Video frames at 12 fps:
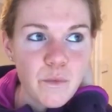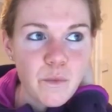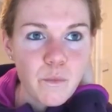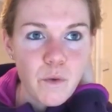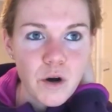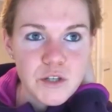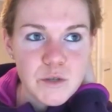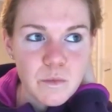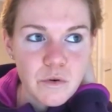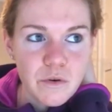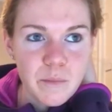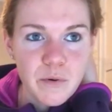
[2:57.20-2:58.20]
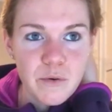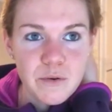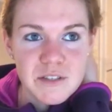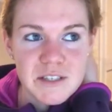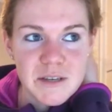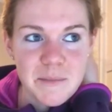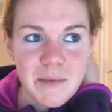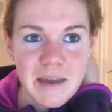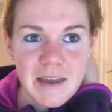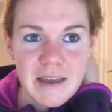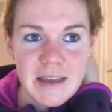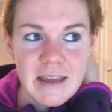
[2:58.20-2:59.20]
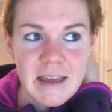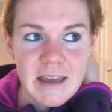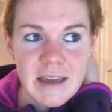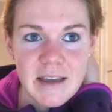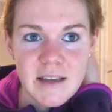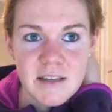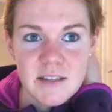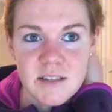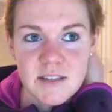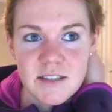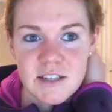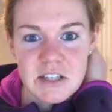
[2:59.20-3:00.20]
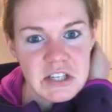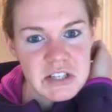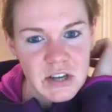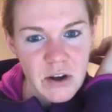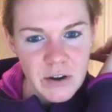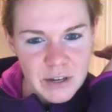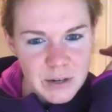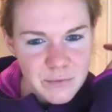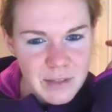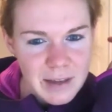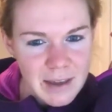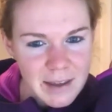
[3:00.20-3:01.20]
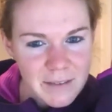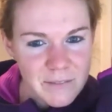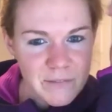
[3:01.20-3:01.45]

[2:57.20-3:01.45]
What's more important to me is the design of the kit.